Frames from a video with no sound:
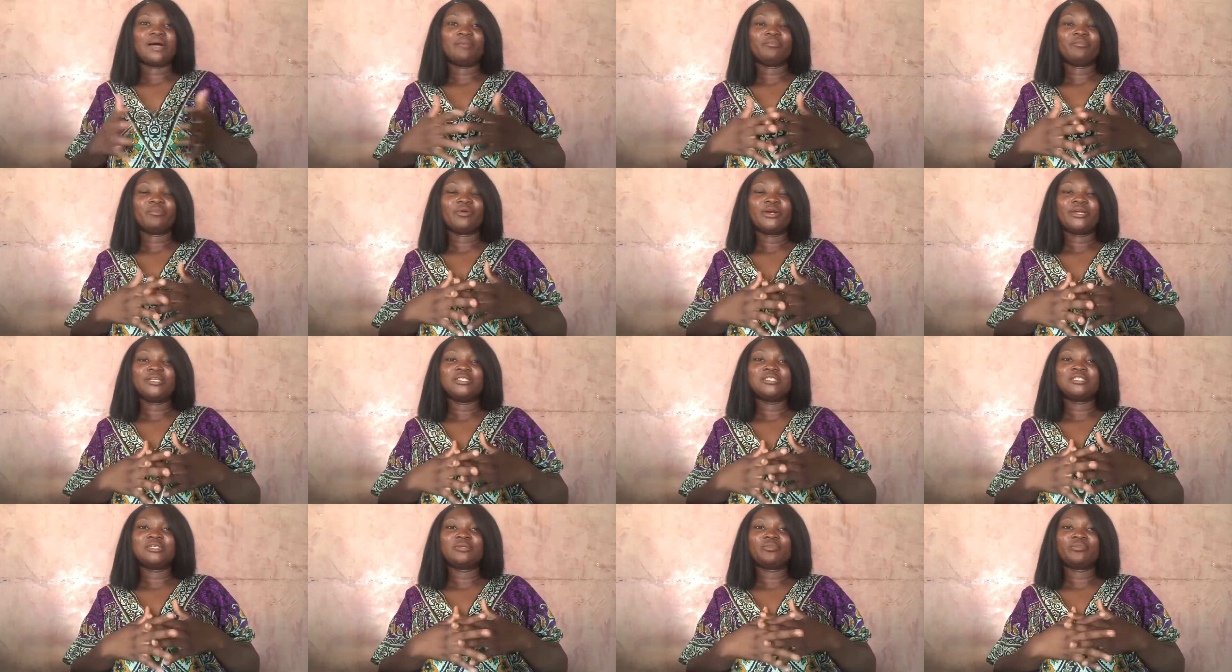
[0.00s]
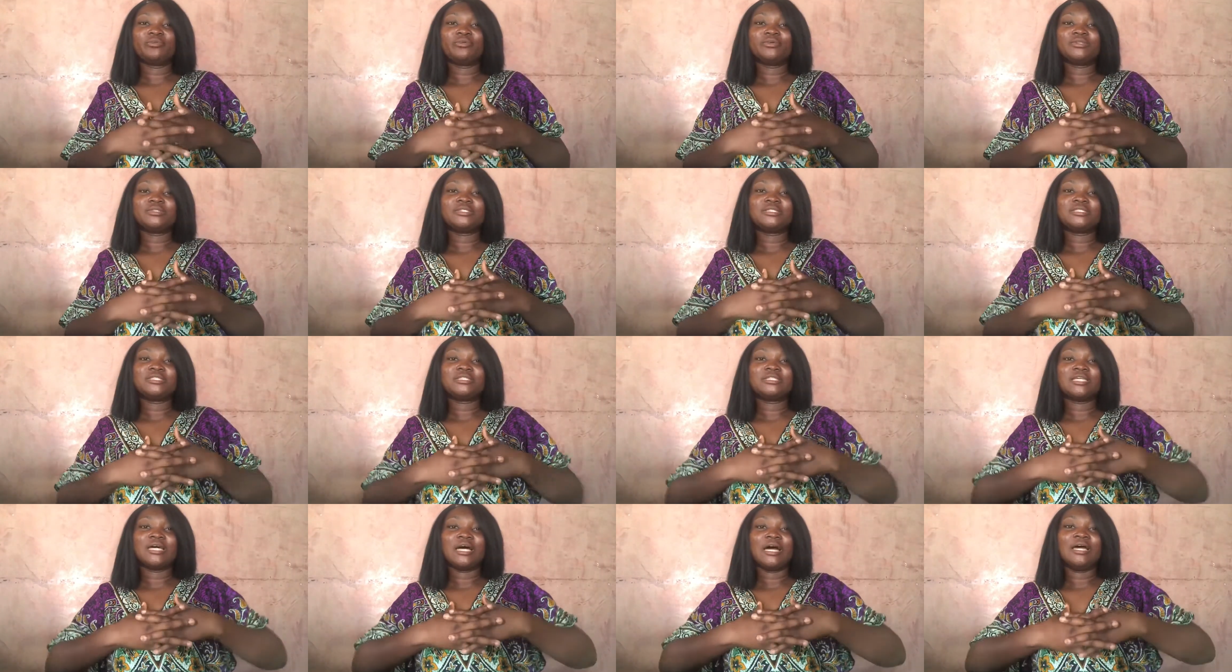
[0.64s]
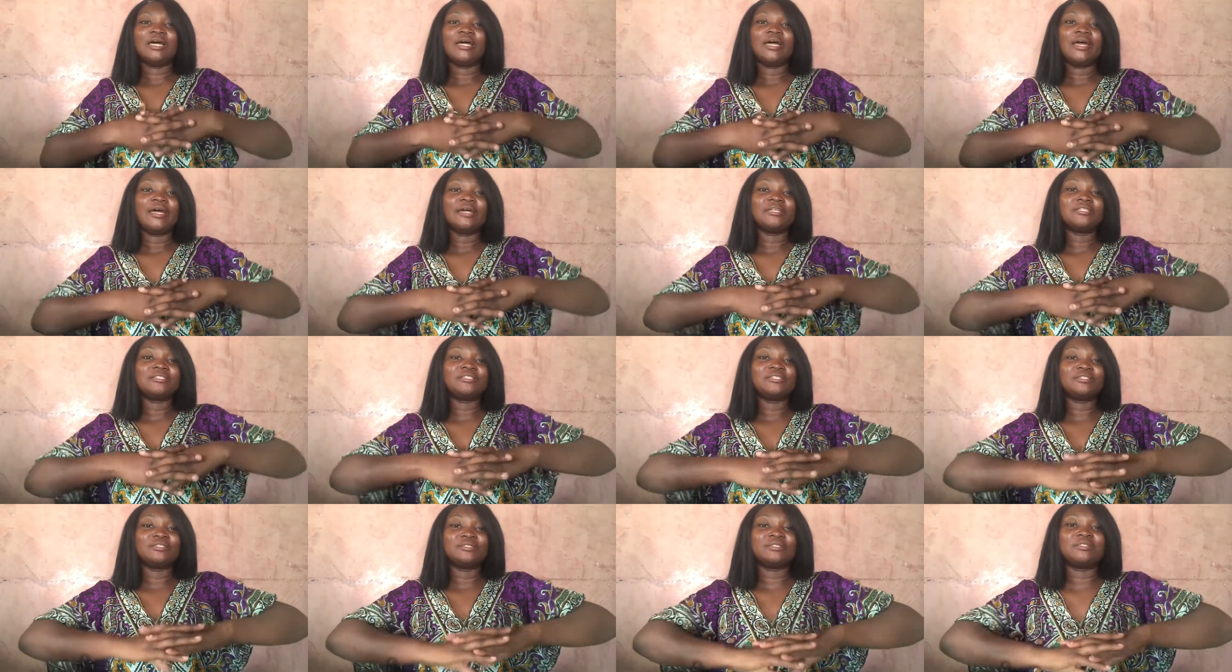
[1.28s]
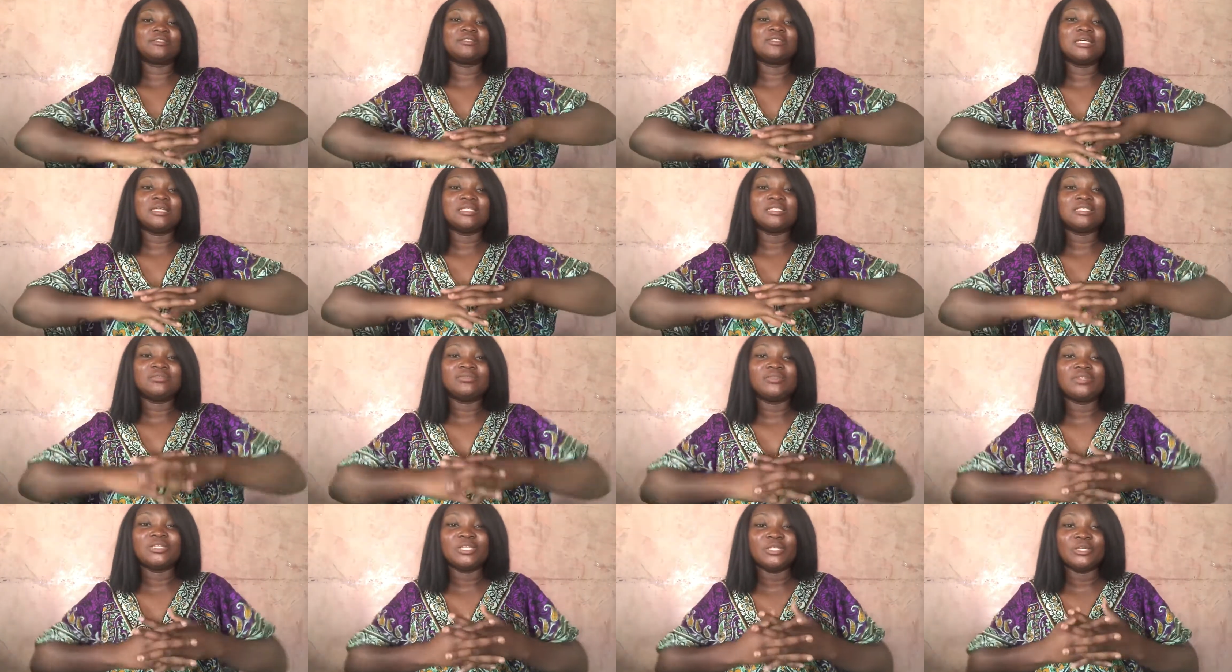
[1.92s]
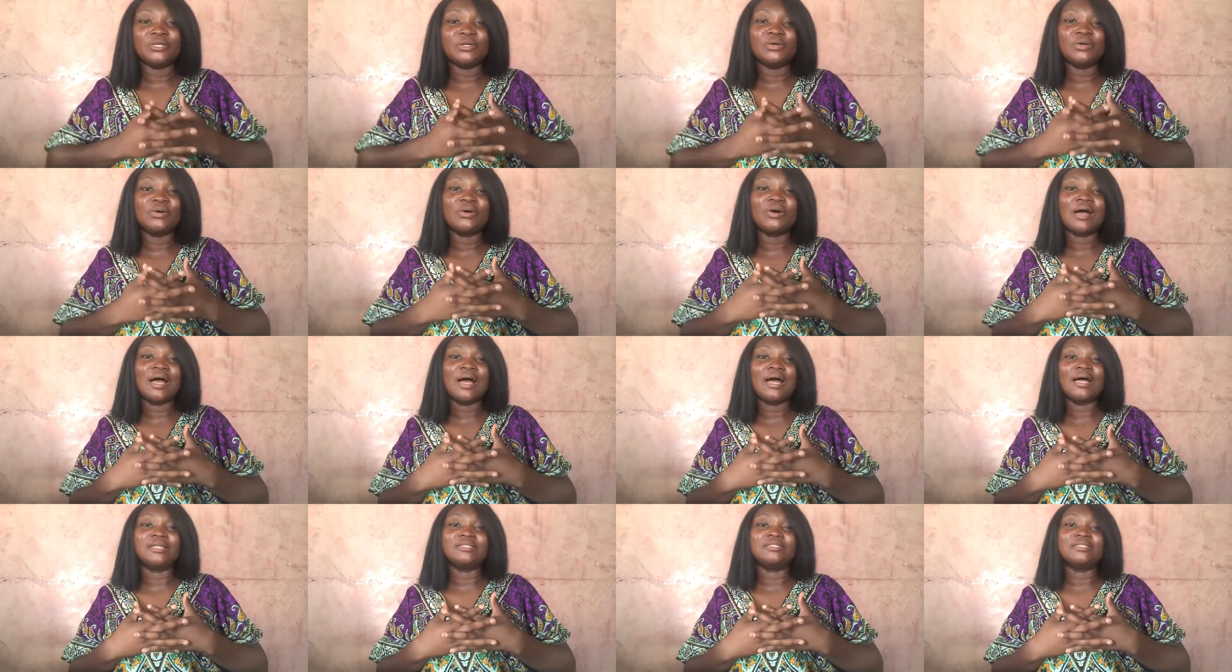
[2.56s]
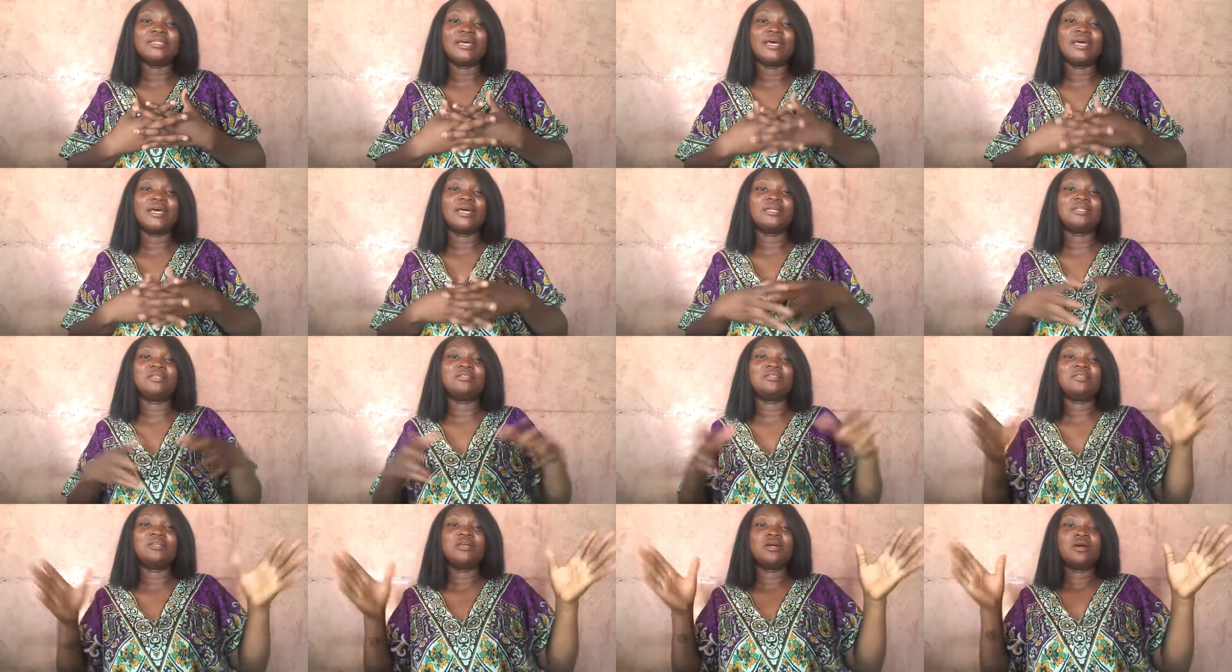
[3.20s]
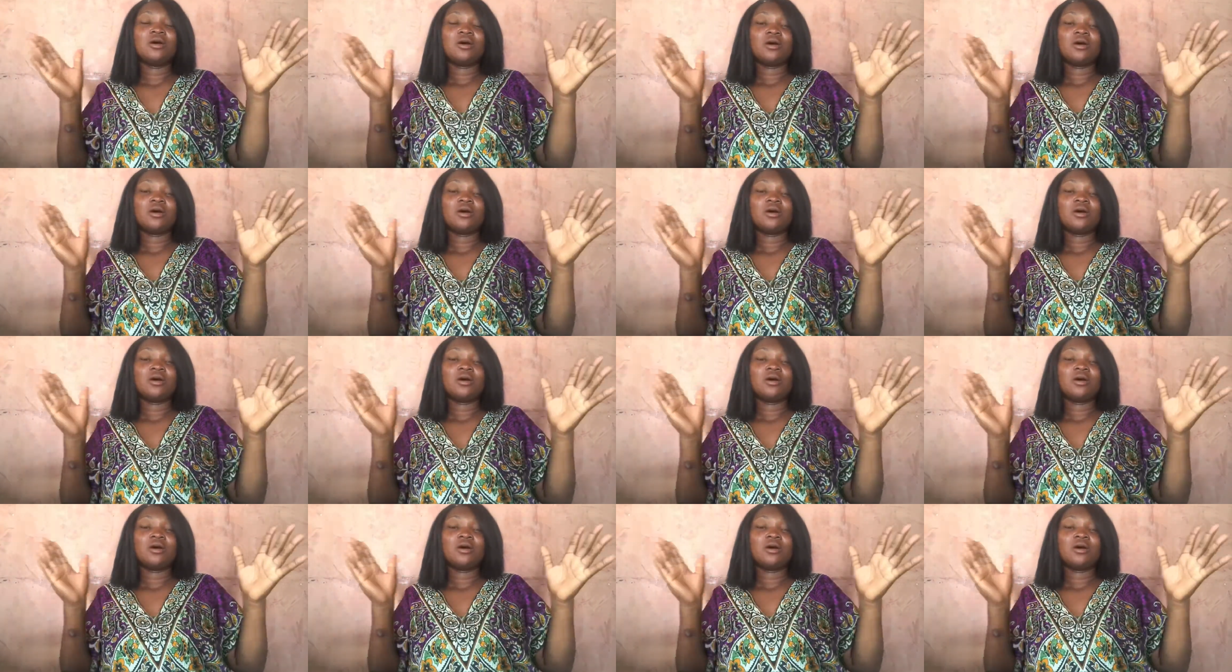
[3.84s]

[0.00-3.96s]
going to put a hand to today's video and then